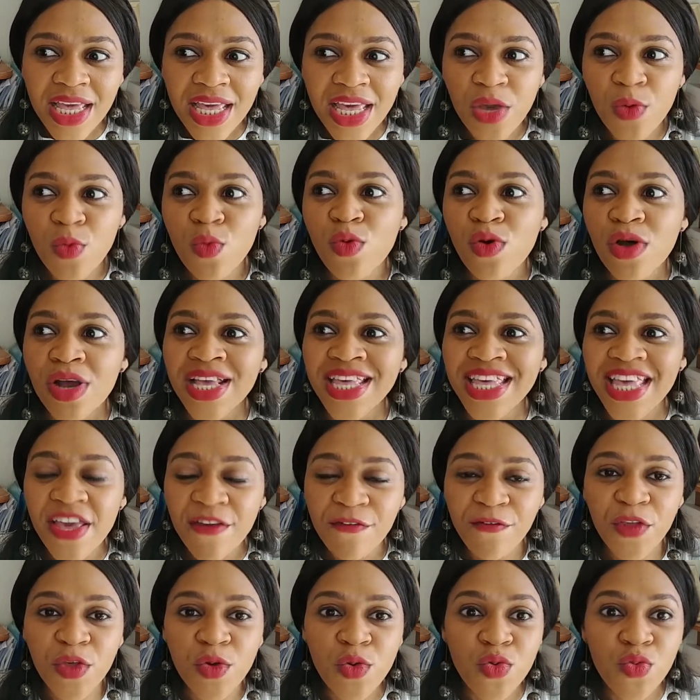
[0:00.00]
it will
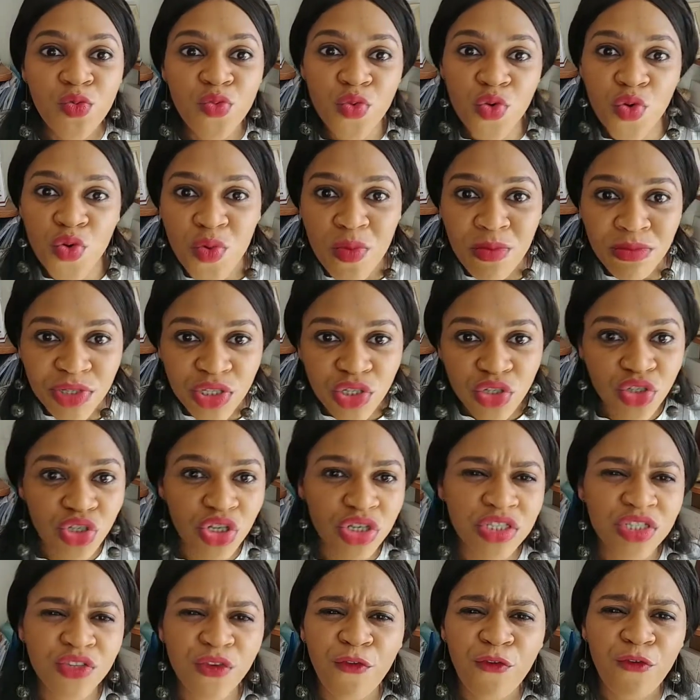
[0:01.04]
give you room to
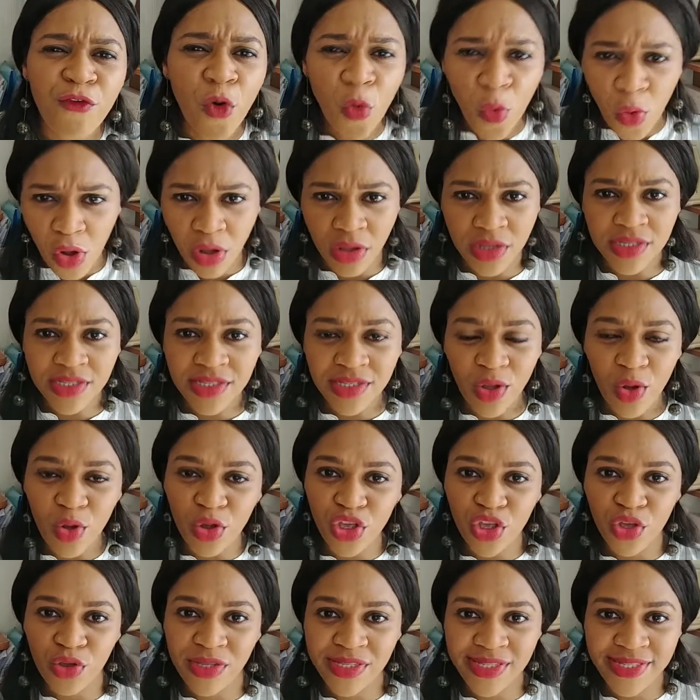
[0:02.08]
just focus on
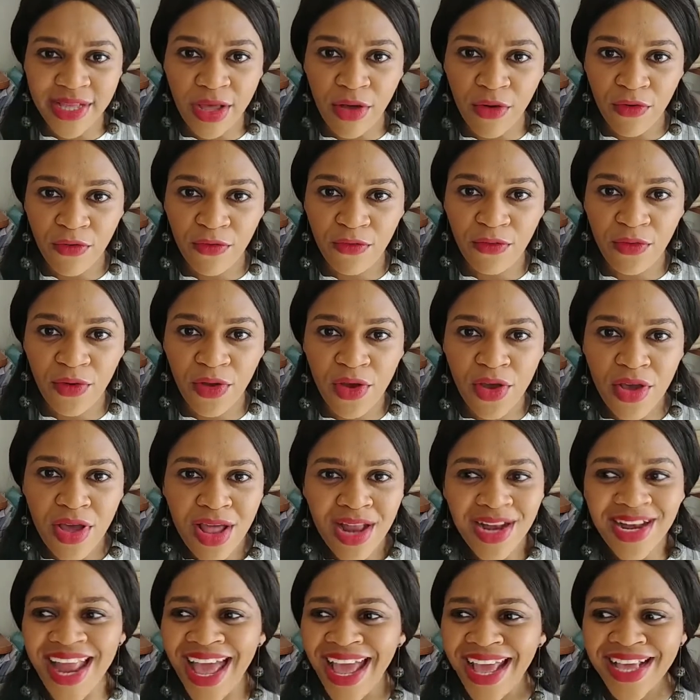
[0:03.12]
yourself.
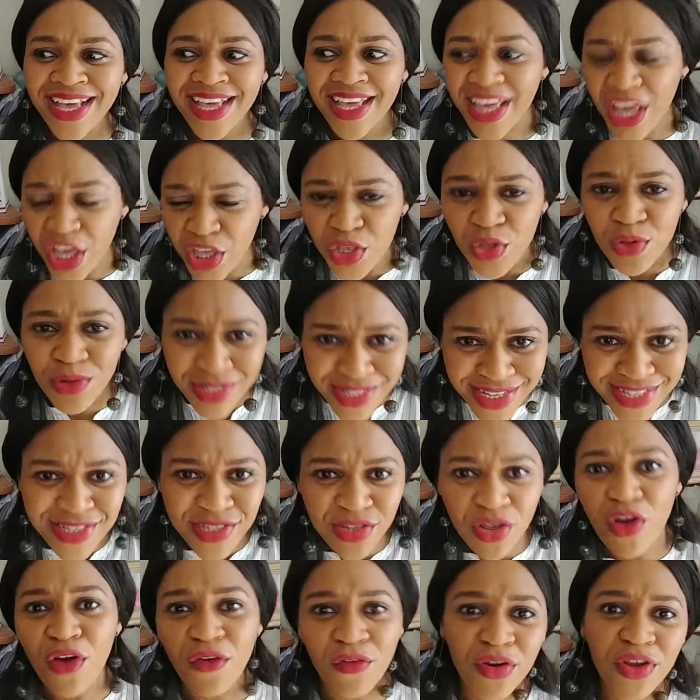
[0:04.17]
Can you
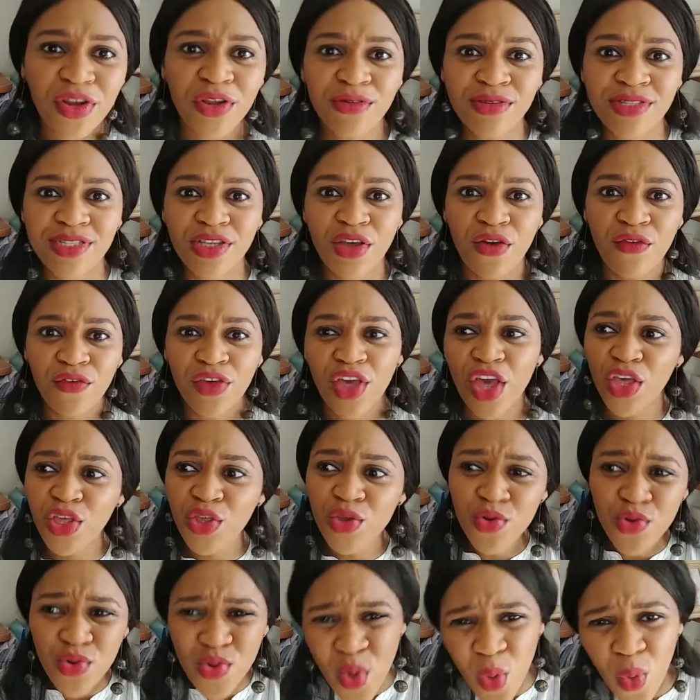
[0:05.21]
discover yourself? Can
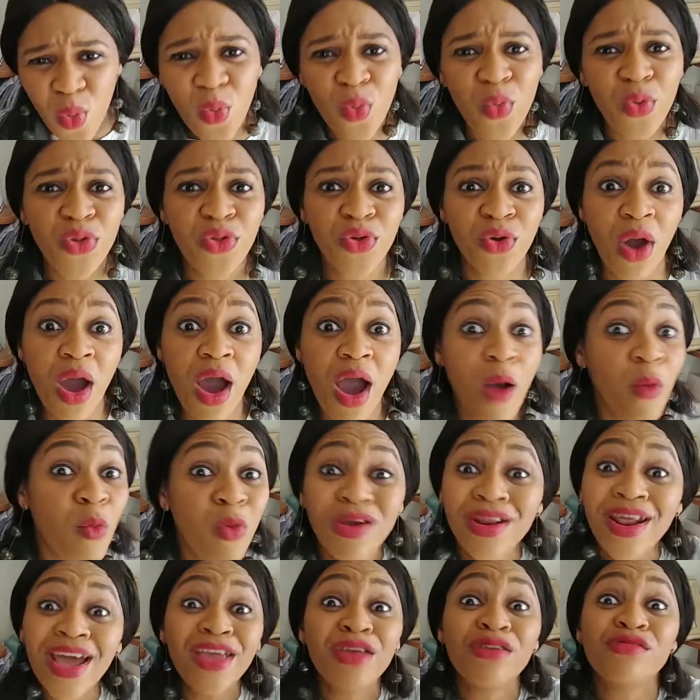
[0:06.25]
you know who you are? What are